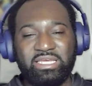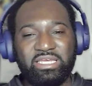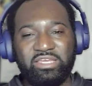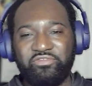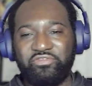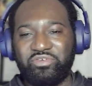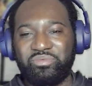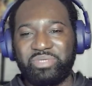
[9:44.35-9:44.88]

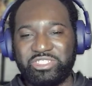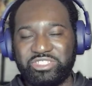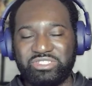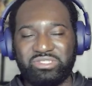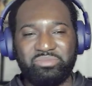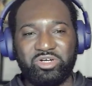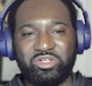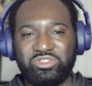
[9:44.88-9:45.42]

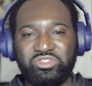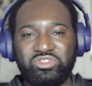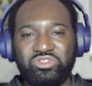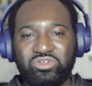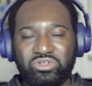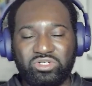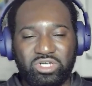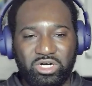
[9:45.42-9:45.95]
information about
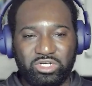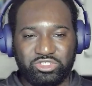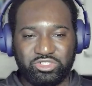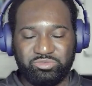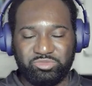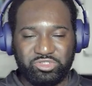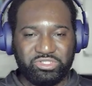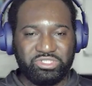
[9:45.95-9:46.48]
your
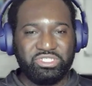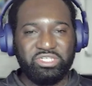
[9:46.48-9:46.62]
customers,